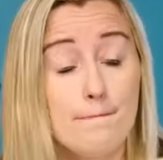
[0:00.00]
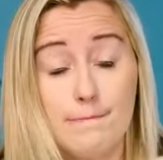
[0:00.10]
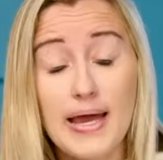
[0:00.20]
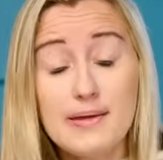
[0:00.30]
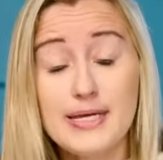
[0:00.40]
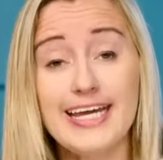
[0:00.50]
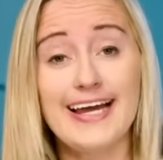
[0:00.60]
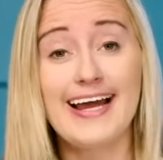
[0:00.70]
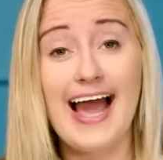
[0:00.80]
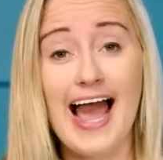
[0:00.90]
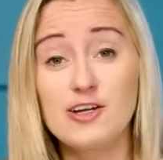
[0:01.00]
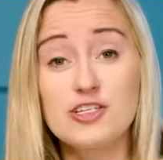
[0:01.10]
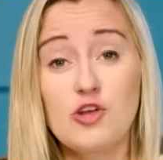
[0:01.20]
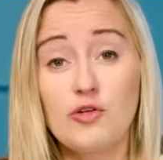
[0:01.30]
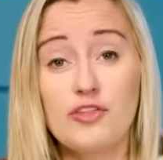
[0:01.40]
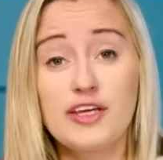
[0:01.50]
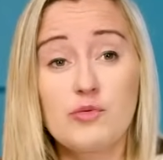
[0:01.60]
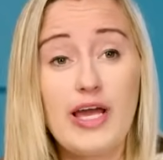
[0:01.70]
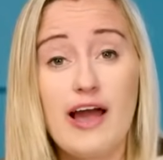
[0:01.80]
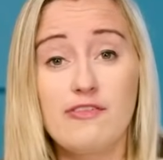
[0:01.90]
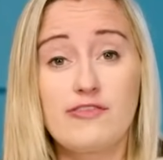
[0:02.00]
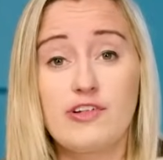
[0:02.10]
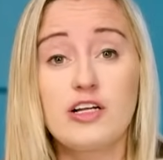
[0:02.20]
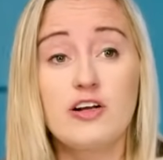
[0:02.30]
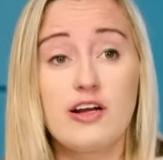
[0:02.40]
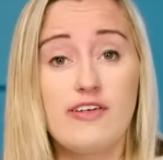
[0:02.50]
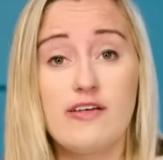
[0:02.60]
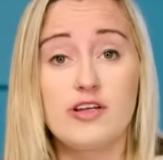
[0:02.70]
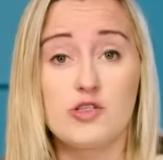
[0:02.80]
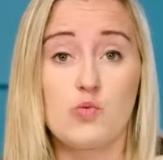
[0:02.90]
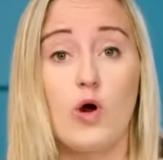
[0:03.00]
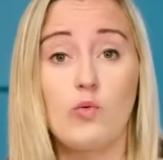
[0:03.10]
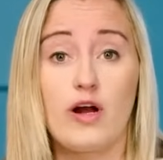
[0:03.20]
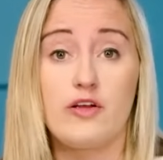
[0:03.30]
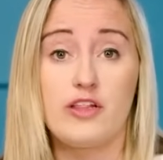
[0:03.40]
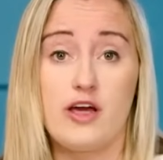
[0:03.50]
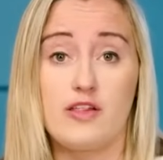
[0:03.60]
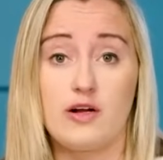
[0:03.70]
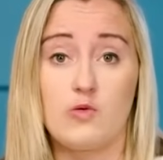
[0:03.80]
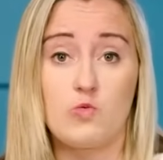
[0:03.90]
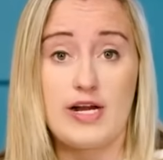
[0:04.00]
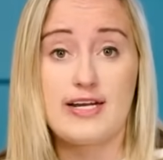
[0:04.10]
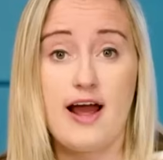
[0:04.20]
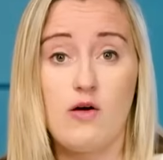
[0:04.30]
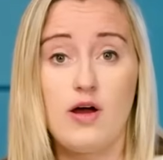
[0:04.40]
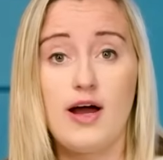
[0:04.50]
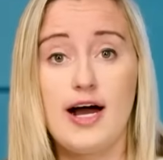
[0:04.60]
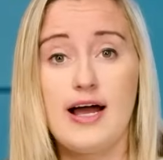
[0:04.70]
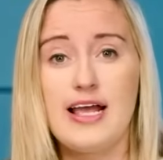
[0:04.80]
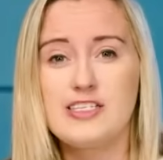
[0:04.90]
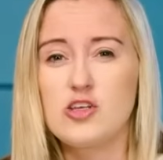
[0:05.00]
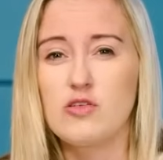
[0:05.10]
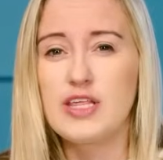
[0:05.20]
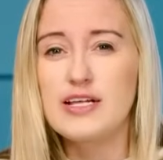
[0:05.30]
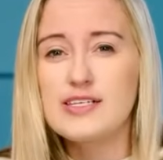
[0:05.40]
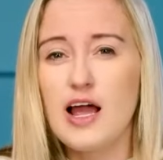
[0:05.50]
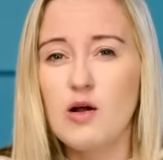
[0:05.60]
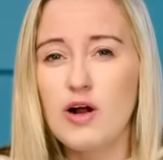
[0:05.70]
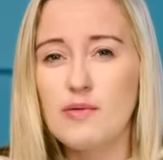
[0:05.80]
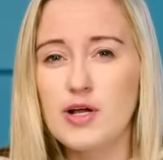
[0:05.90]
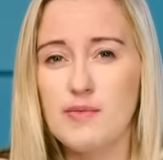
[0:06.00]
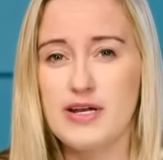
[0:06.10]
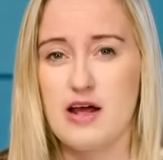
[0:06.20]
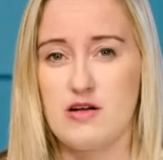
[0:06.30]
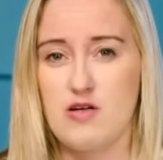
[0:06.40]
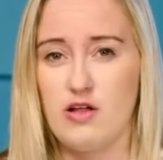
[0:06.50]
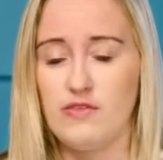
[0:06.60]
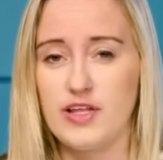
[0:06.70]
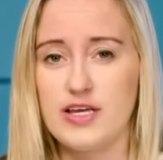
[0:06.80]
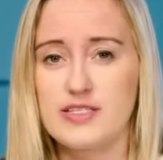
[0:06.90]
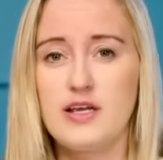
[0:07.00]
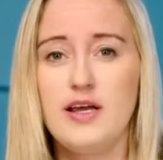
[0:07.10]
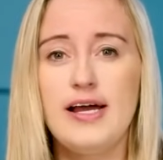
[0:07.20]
Maybe. I just don't think we have clear enough evidence one way or the other right now. And so that's kind of where I'm coming down on all of this.